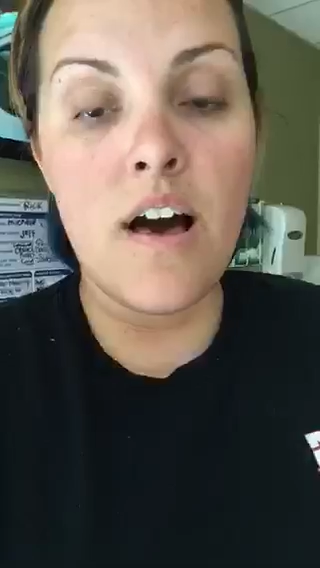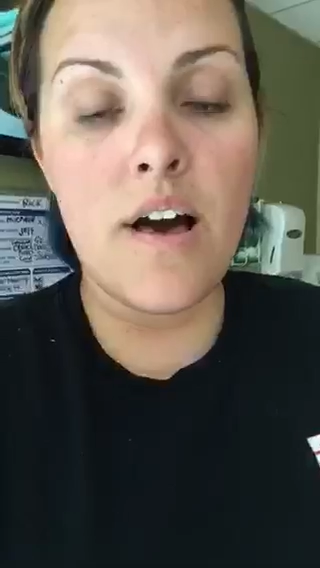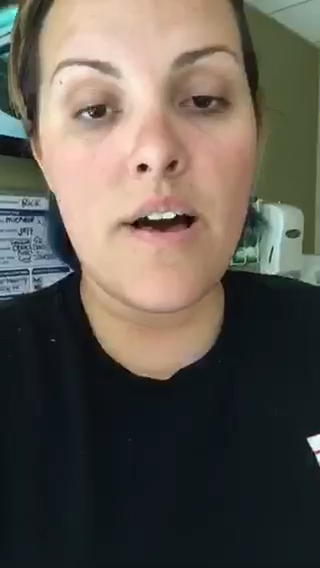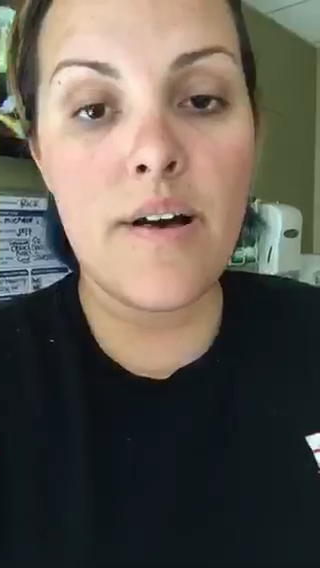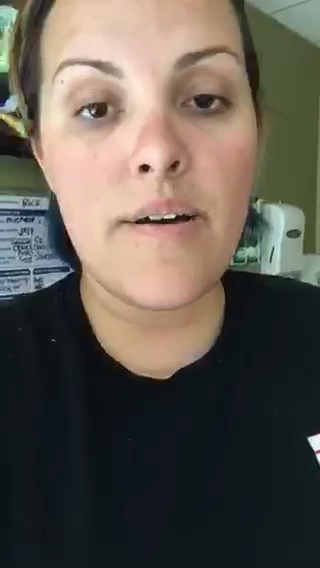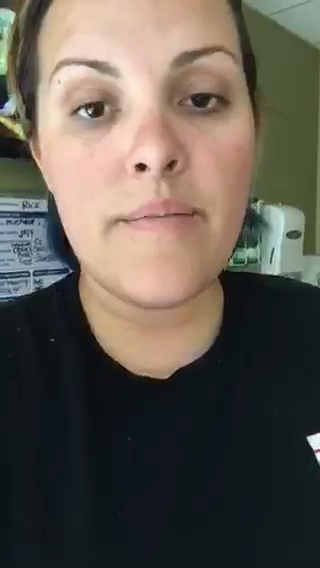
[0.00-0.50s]

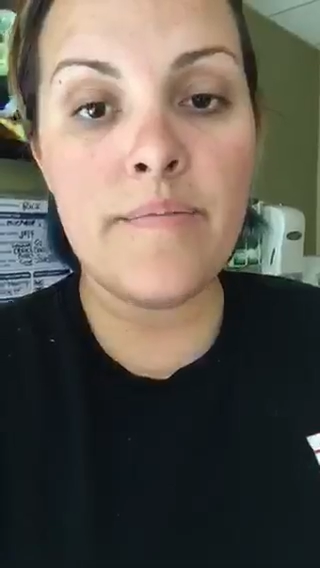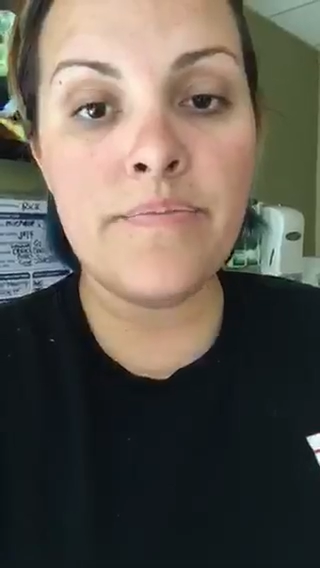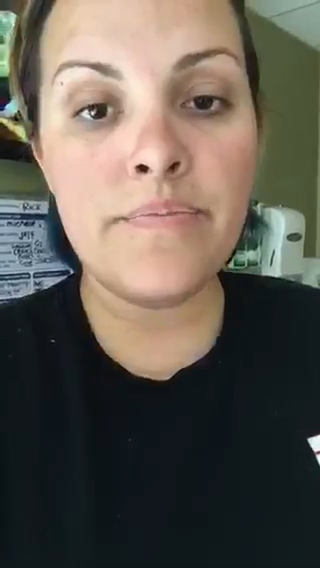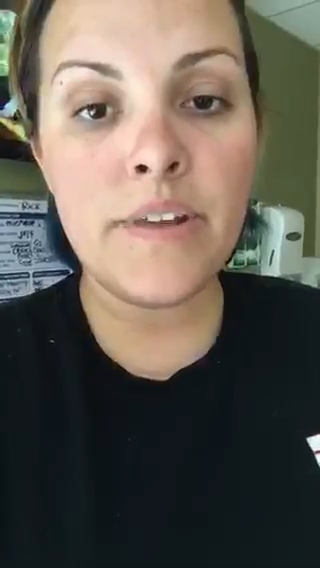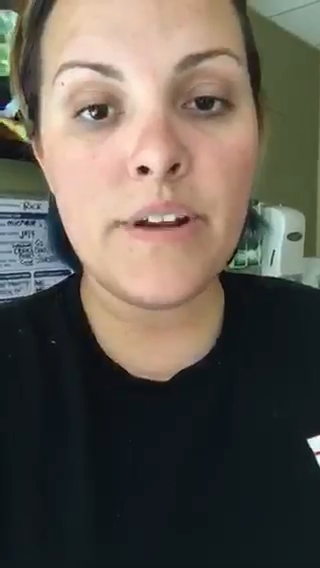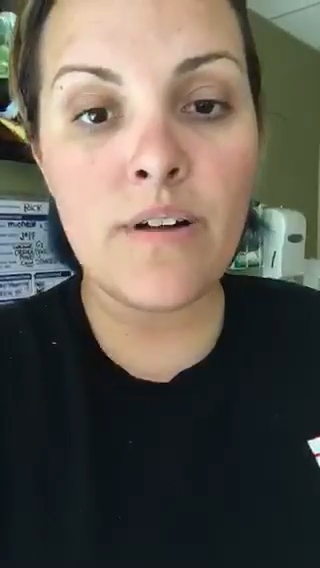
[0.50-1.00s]

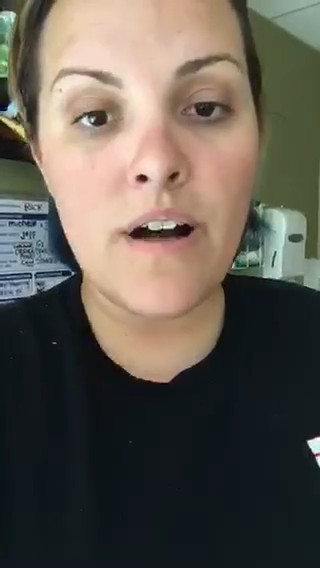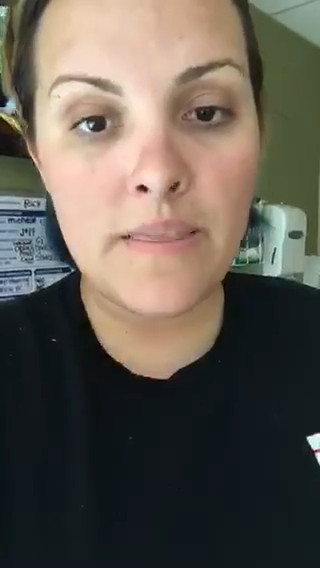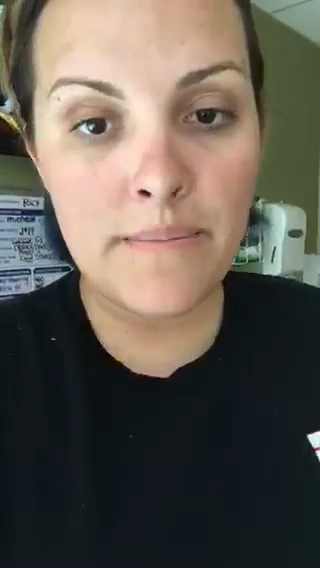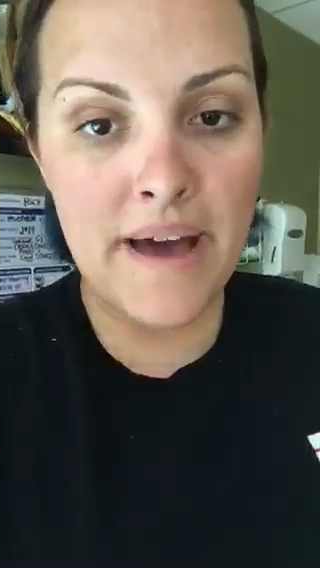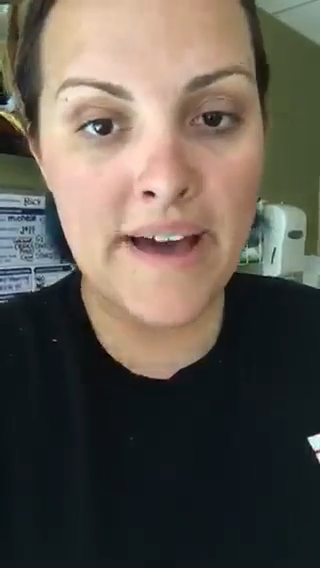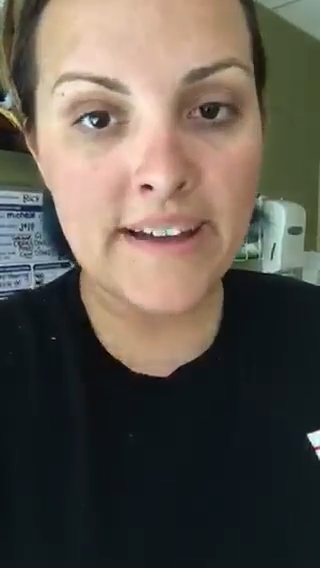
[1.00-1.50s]
on
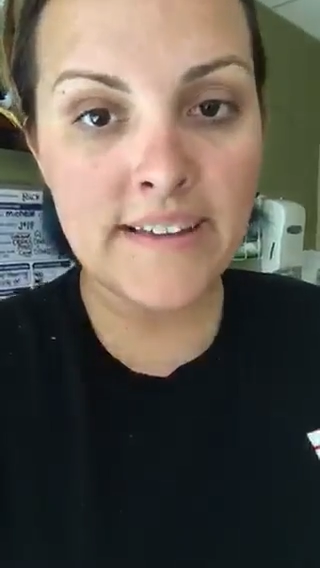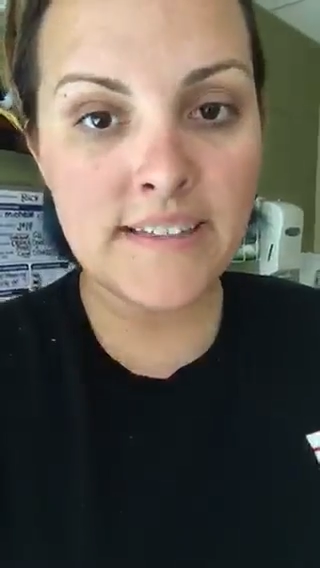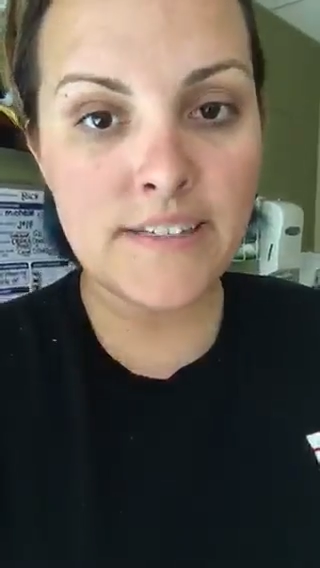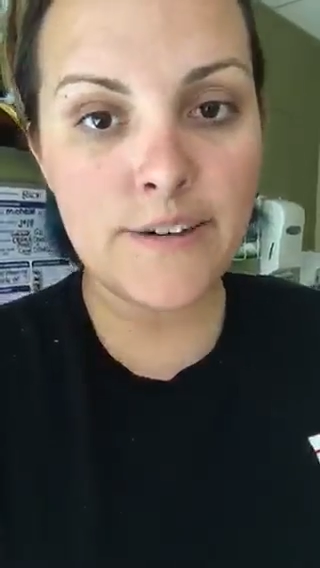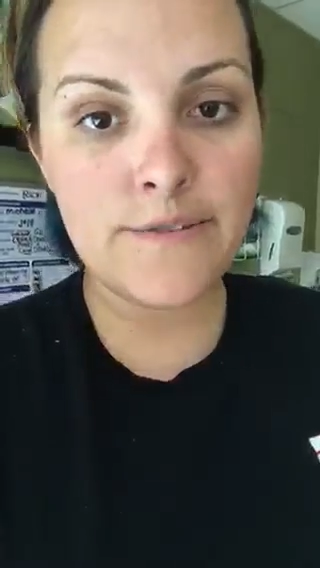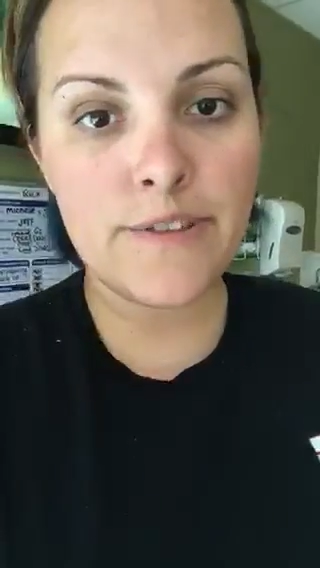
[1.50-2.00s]
the back end
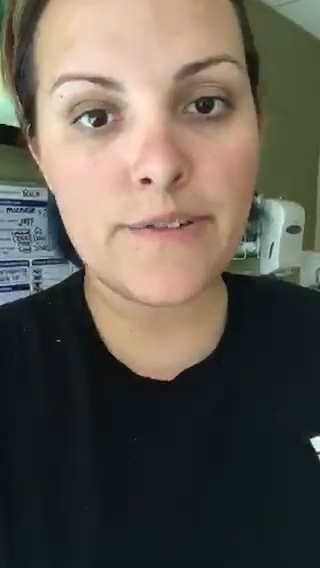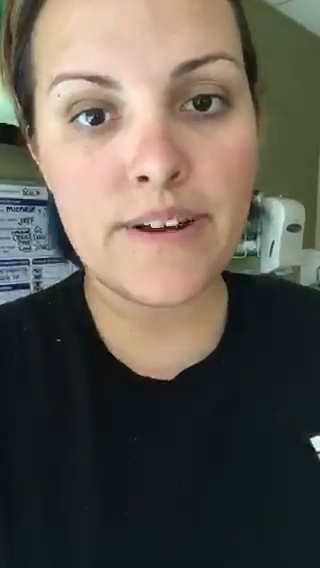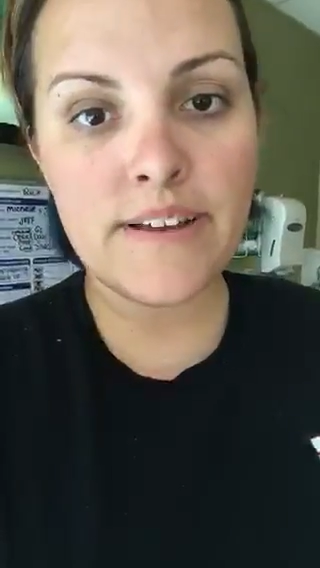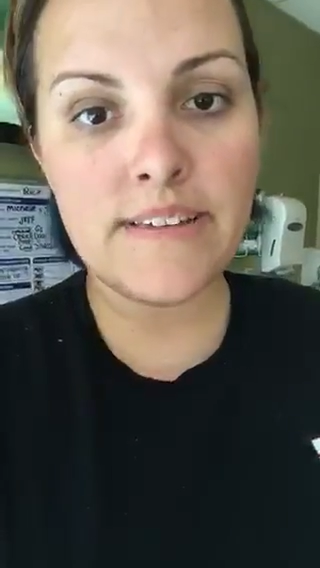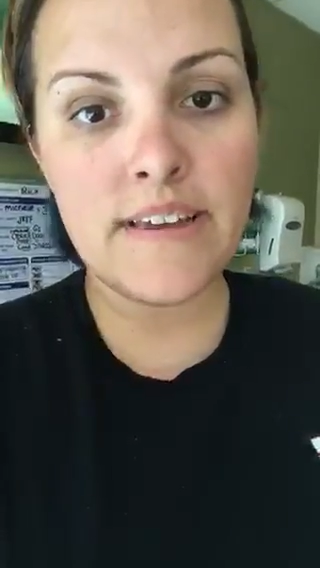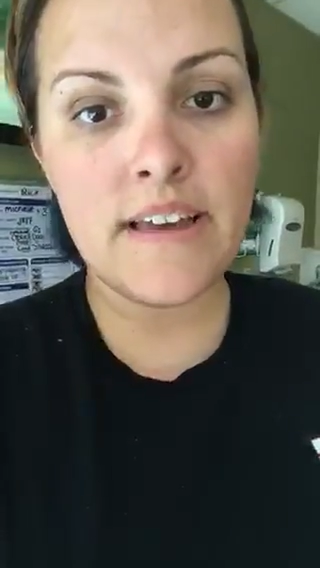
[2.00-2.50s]
still for the
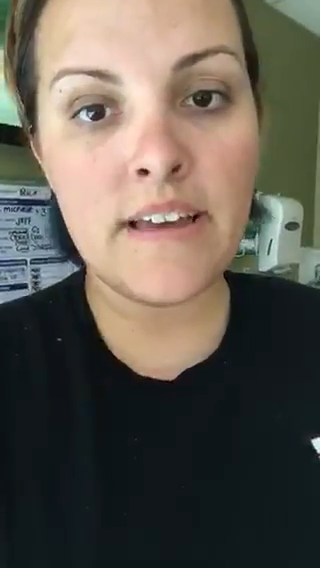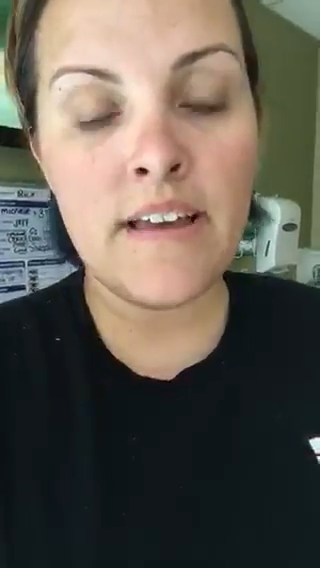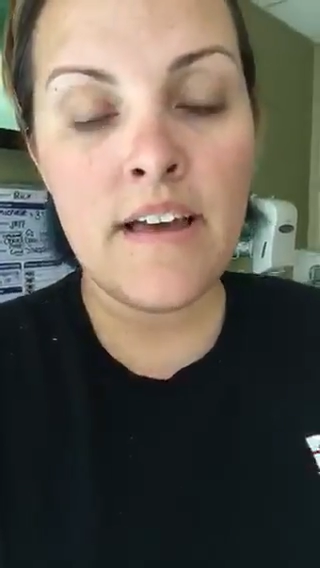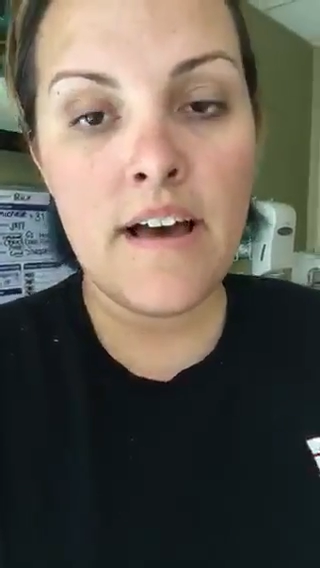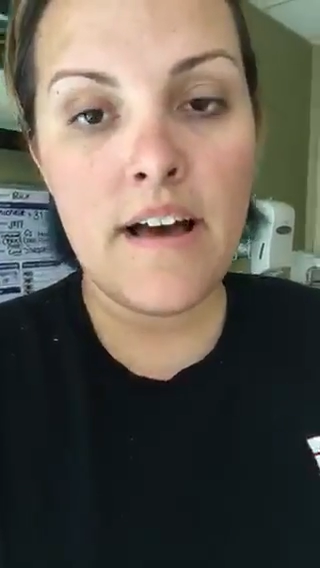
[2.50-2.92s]
racing.